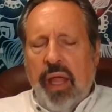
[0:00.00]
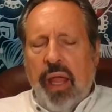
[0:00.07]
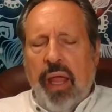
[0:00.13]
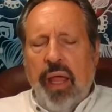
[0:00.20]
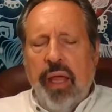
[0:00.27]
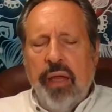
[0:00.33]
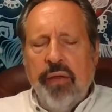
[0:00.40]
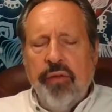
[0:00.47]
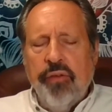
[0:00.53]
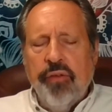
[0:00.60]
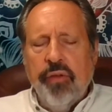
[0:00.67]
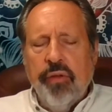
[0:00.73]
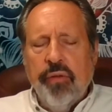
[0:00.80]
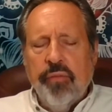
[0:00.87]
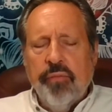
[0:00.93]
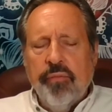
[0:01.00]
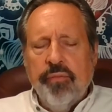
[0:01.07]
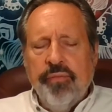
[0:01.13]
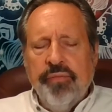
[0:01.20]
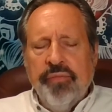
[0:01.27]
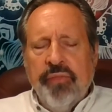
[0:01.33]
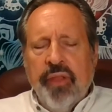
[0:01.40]
And
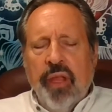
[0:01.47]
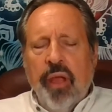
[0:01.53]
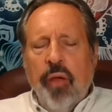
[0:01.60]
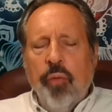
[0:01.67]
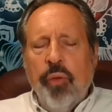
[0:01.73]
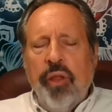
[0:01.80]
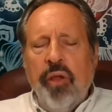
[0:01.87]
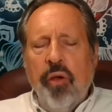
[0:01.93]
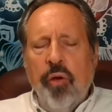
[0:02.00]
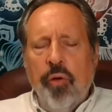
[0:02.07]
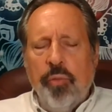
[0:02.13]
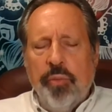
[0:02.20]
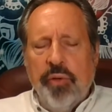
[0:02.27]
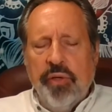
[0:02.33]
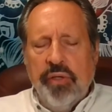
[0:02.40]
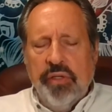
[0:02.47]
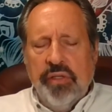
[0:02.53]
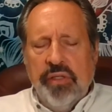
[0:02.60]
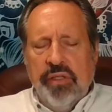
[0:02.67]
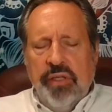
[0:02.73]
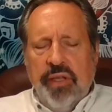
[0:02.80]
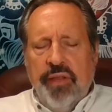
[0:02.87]
we hope
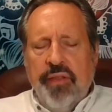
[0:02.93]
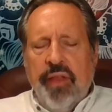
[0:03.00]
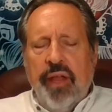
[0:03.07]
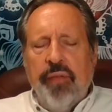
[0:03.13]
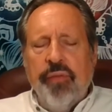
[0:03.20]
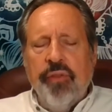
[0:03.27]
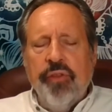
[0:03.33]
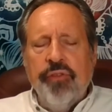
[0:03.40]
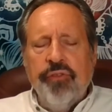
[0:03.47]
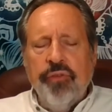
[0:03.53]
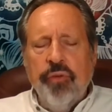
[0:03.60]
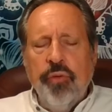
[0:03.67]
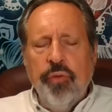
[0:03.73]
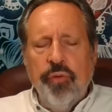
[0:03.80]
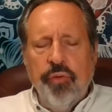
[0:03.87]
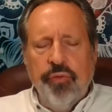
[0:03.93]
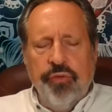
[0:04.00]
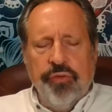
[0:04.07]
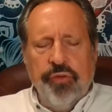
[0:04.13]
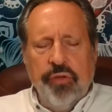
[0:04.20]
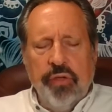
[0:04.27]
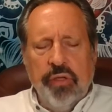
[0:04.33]
that this
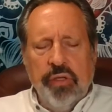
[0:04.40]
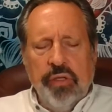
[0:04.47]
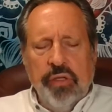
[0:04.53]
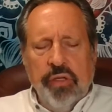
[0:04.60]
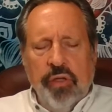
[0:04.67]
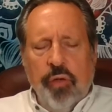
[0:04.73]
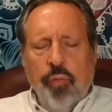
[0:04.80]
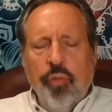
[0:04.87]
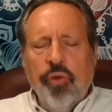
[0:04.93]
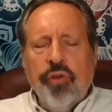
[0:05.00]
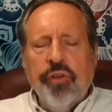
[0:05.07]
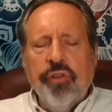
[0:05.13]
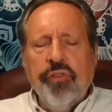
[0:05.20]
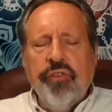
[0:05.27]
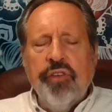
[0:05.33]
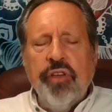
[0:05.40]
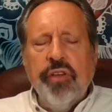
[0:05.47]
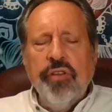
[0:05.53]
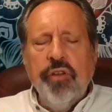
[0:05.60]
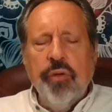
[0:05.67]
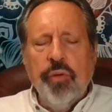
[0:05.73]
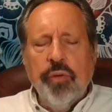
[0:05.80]
news will
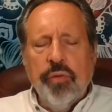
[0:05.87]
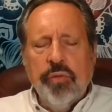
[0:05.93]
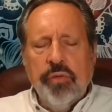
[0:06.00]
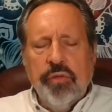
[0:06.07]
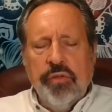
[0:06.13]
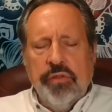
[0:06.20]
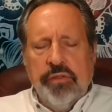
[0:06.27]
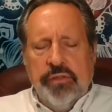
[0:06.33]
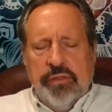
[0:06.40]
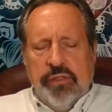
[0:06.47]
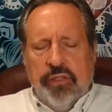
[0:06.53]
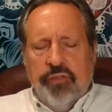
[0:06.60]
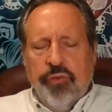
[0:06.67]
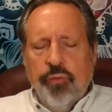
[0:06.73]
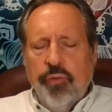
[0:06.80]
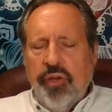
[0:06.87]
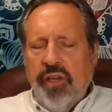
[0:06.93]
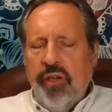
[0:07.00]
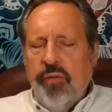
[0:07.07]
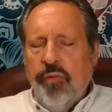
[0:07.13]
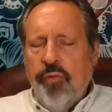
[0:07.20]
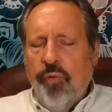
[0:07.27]
continue to
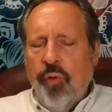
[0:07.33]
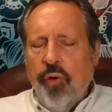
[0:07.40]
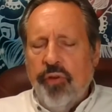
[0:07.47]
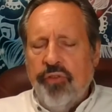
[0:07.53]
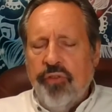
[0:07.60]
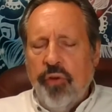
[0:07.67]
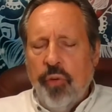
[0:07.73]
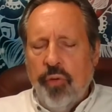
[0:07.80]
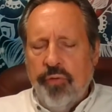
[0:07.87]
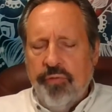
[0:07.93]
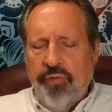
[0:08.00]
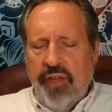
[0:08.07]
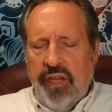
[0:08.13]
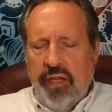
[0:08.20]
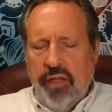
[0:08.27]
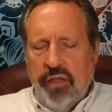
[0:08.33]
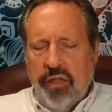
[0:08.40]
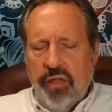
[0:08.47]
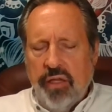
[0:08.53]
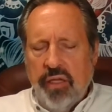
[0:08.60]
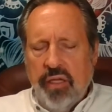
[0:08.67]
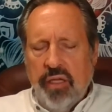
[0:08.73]
reinforce your faith
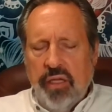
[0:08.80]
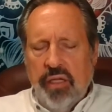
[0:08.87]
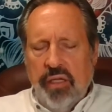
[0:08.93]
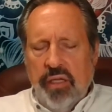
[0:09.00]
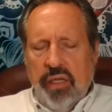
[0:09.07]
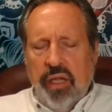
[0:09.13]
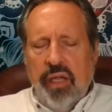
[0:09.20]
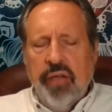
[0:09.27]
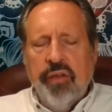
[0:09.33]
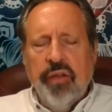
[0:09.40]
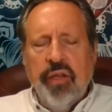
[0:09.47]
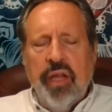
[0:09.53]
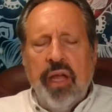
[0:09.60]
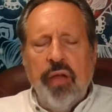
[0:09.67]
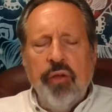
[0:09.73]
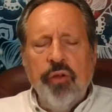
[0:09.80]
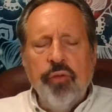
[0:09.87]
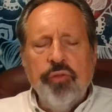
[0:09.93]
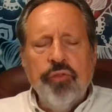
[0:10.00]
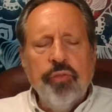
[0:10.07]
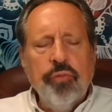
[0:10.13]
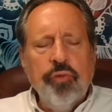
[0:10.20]
and allow you
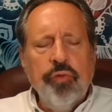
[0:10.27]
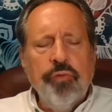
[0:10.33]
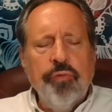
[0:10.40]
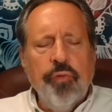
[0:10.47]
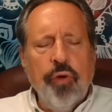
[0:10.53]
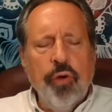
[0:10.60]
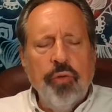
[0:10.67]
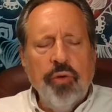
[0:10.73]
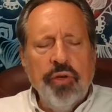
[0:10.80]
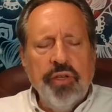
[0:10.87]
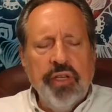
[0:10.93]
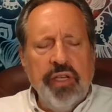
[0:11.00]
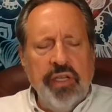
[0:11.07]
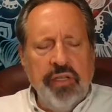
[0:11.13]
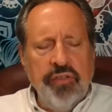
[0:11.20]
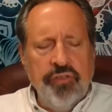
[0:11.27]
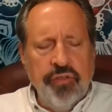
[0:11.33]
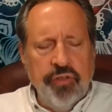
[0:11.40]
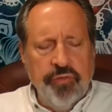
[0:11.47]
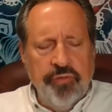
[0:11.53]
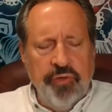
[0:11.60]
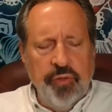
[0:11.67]
to move forward into
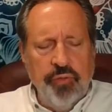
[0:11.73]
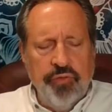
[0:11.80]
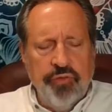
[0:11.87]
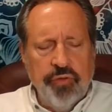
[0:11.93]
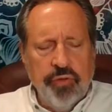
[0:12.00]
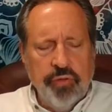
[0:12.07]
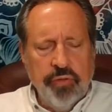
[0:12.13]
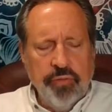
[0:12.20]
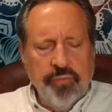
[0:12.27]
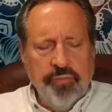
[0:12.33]
the future